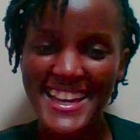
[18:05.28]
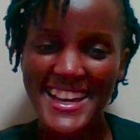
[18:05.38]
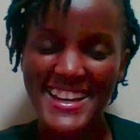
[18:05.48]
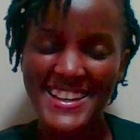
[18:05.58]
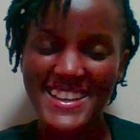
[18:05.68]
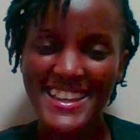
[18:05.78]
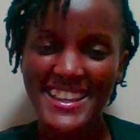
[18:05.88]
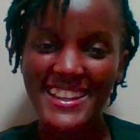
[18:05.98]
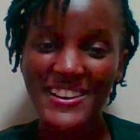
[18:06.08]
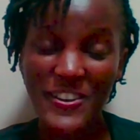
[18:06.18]
Yeah.
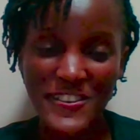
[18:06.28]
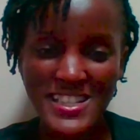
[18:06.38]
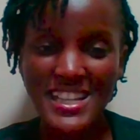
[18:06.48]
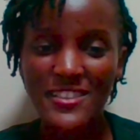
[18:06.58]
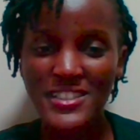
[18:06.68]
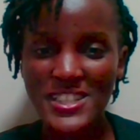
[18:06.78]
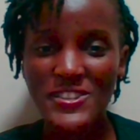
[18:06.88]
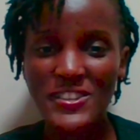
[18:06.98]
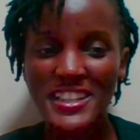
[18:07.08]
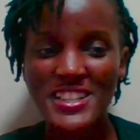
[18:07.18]
Always lovely
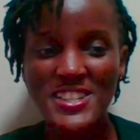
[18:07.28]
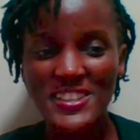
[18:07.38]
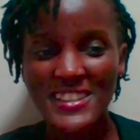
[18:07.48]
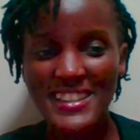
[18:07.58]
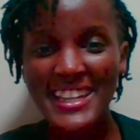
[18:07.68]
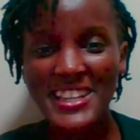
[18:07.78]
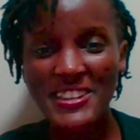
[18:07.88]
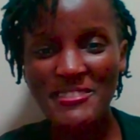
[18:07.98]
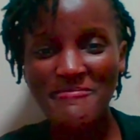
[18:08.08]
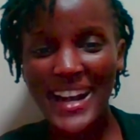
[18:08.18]
talking to you. Thank
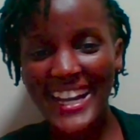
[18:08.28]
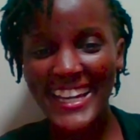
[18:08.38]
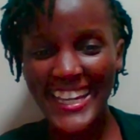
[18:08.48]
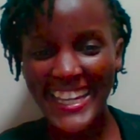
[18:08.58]
you. Bye.